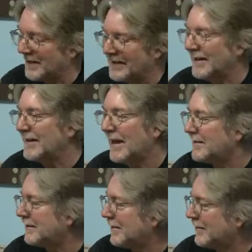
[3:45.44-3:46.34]
suddenly
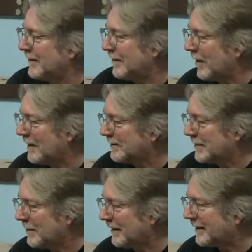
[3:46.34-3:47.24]
they've got
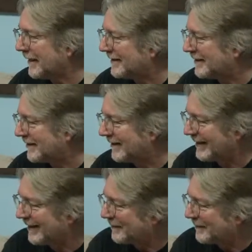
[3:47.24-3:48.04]
HDMI connectors to link